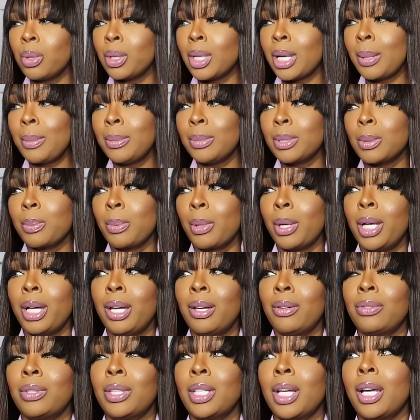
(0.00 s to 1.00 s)
I'm gonna spray
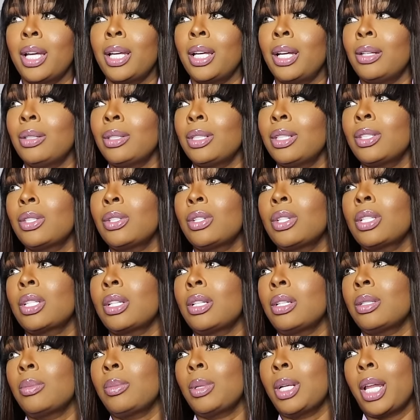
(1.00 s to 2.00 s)
everything on. This just
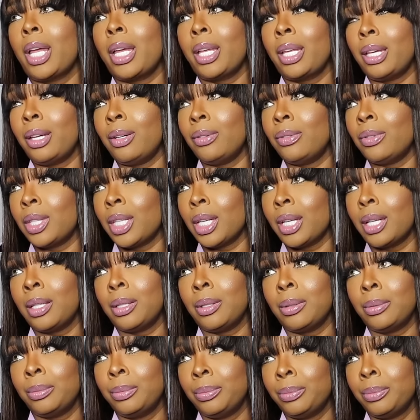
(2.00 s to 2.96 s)
gonna smell like everything.